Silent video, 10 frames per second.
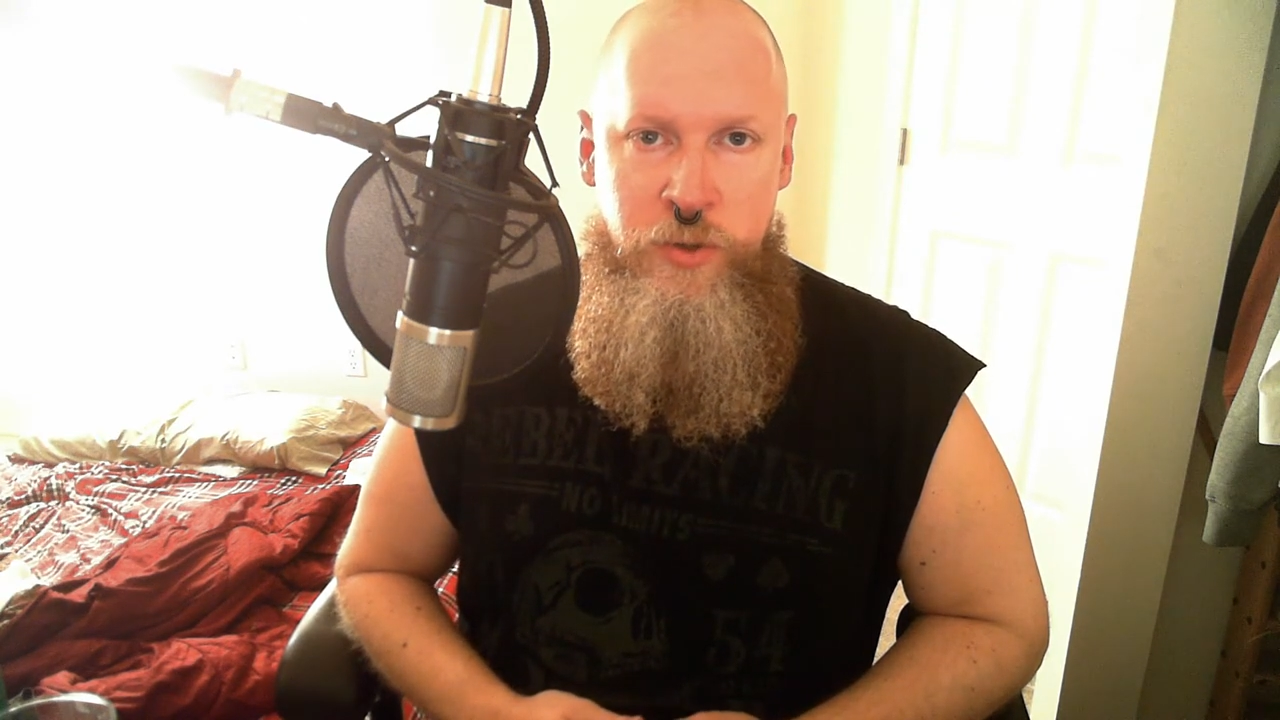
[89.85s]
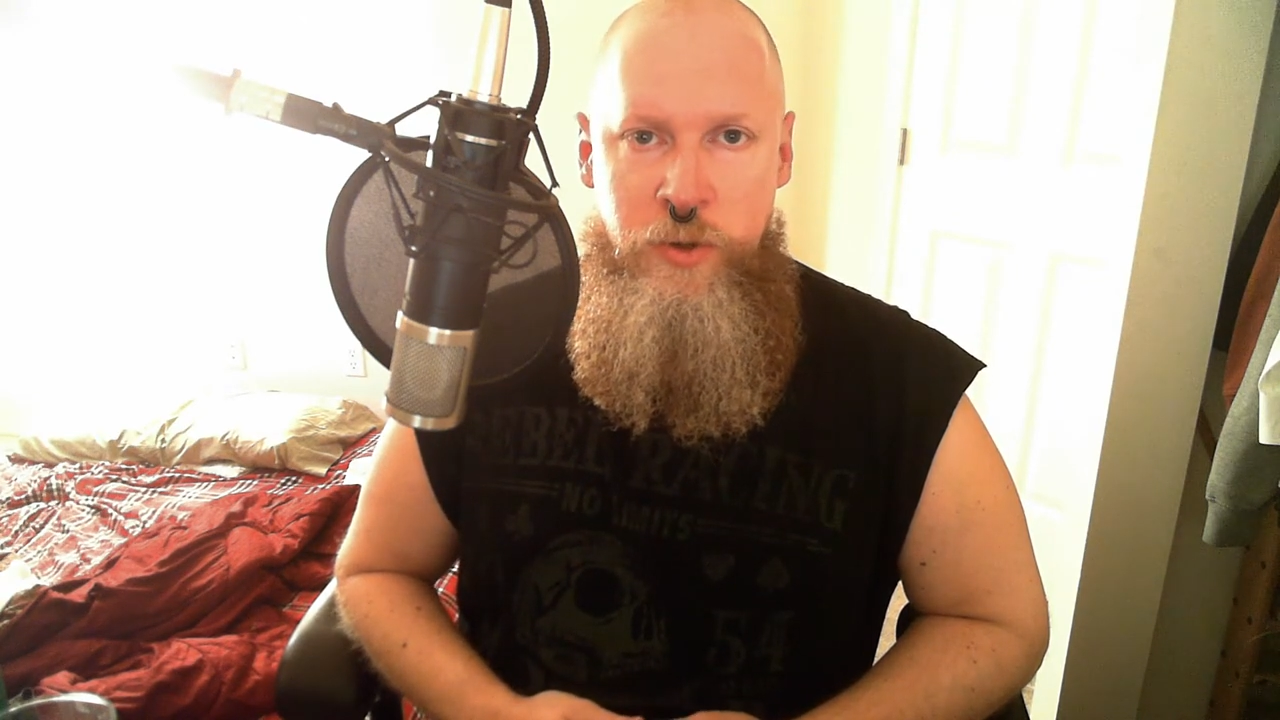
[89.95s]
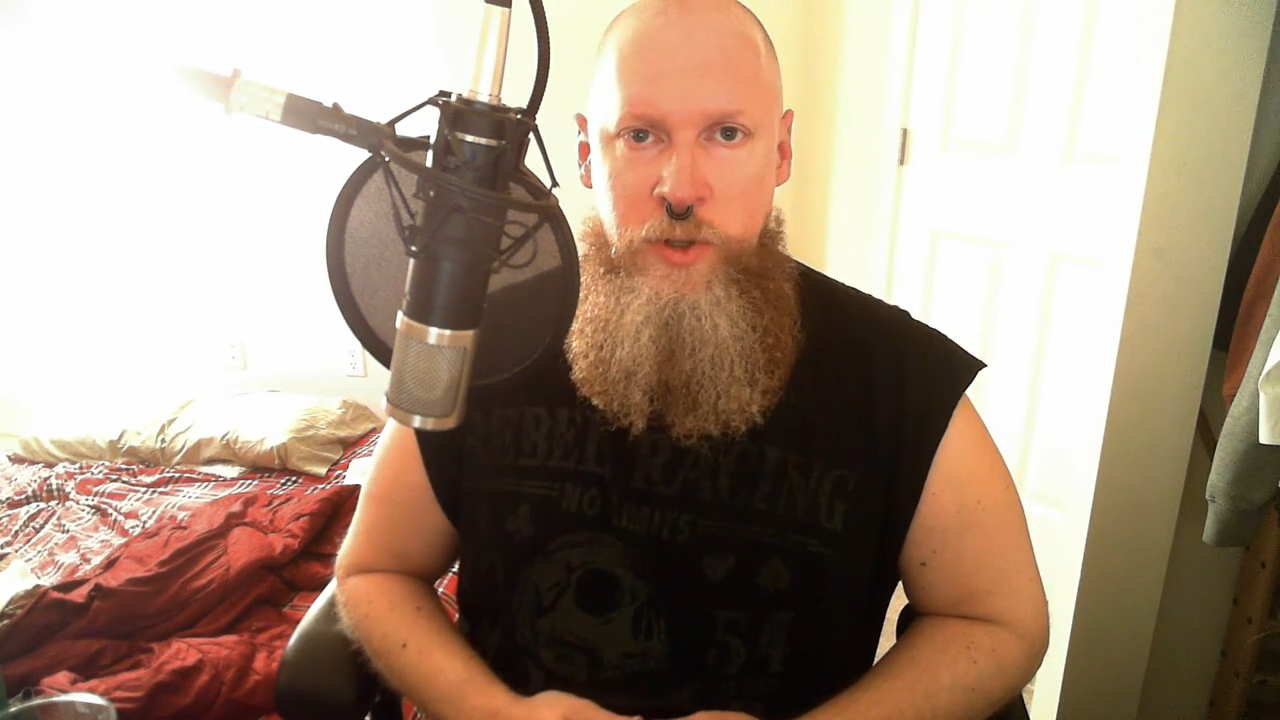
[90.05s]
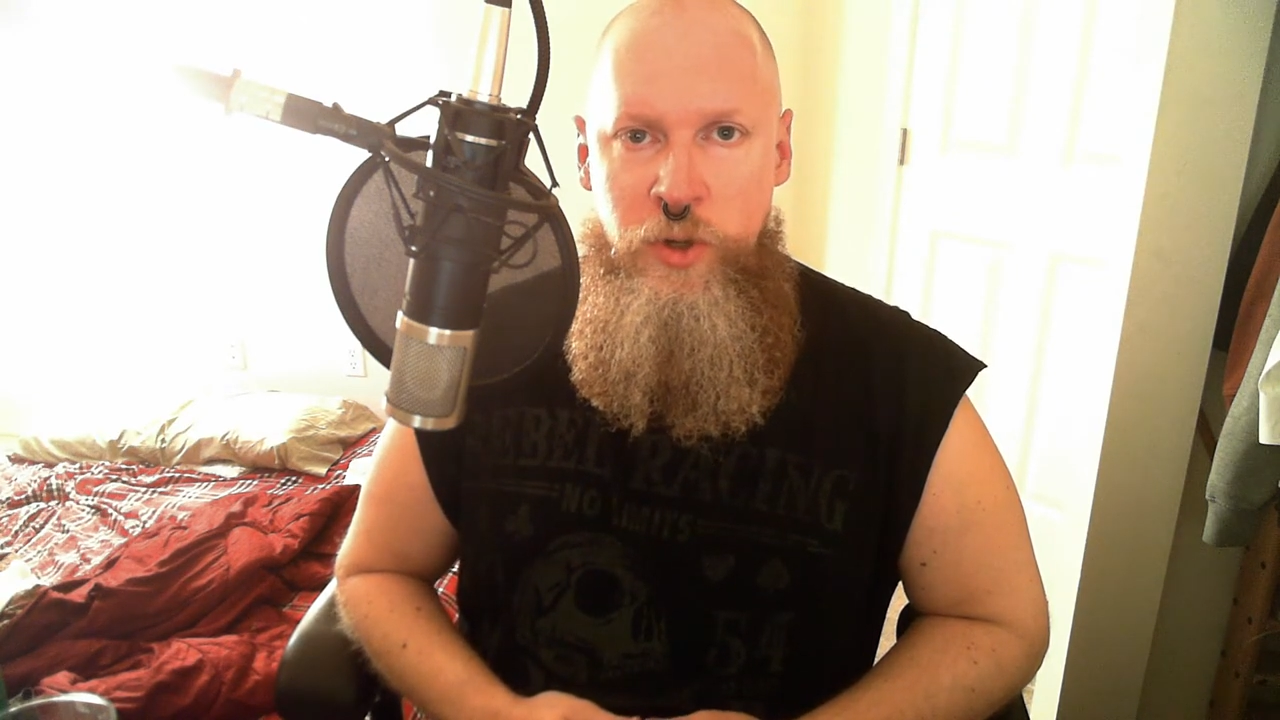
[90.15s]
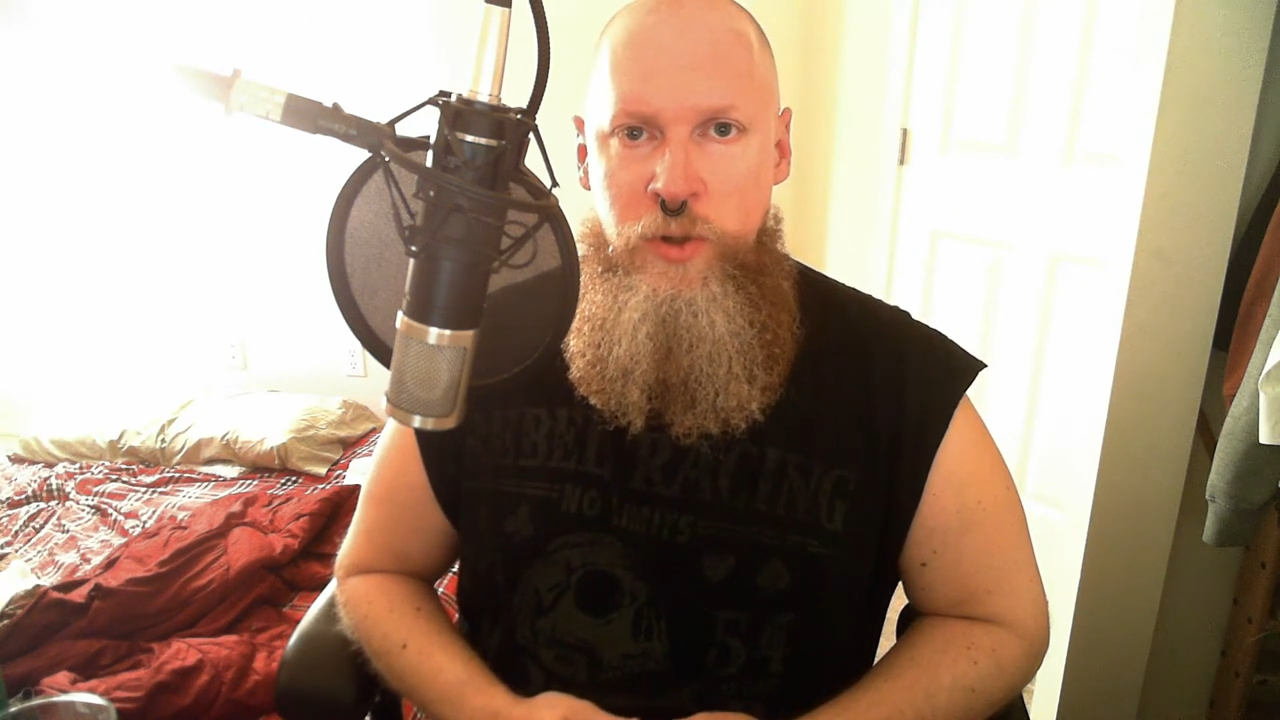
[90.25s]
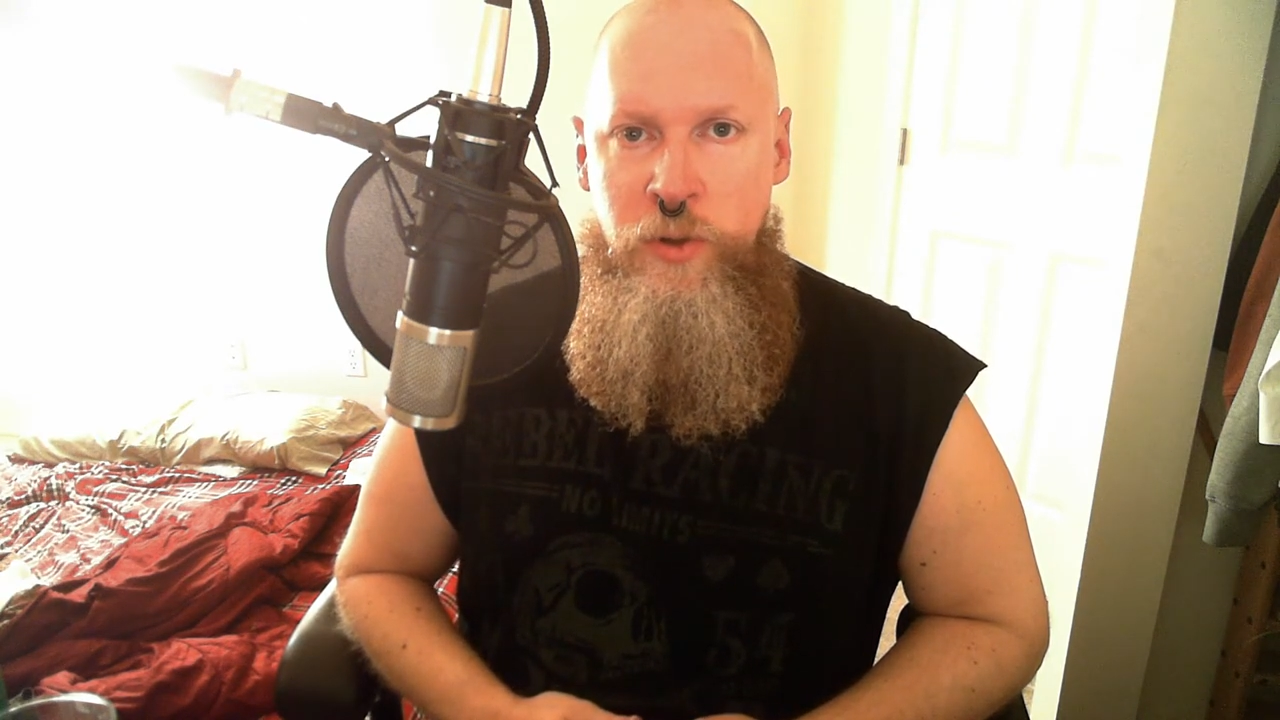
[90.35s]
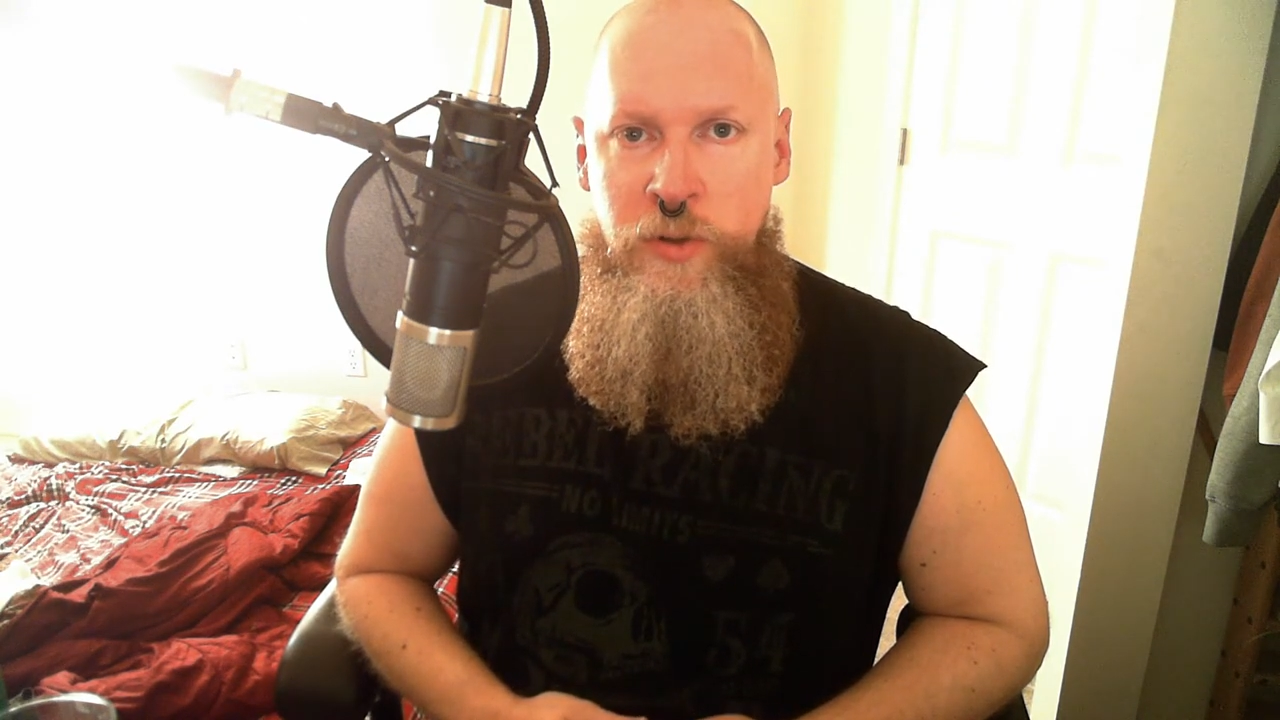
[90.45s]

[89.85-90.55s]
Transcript: you're a little